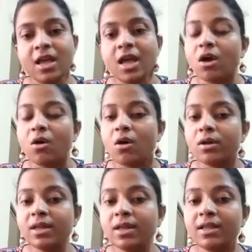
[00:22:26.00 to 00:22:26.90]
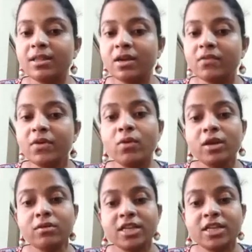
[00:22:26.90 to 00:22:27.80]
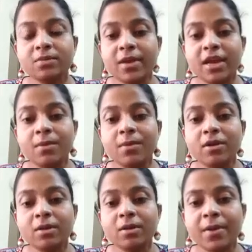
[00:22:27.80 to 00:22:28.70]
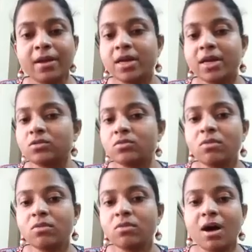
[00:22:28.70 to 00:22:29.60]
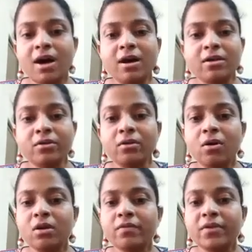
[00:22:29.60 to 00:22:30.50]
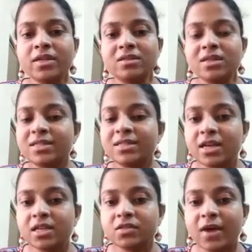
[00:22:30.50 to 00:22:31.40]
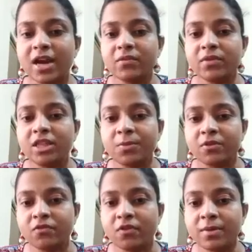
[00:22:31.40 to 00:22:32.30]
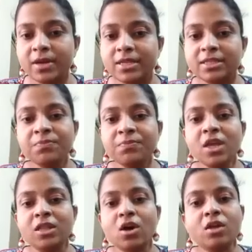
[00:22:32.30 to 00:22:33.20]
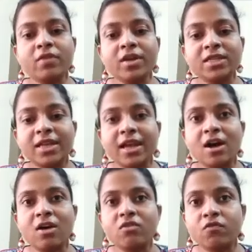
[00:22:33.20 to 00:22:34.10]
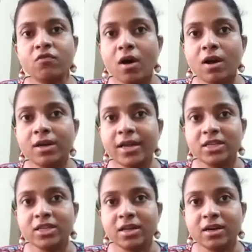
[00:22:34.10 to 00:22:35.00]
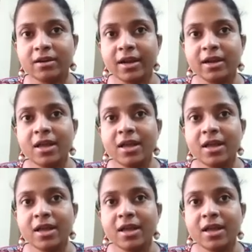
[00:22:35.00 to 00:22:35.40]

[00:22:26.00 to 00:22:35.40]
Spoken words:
Now, on the other, we're going to explain about the parents who are, always dissatisfied with the performance. They always take out fault in children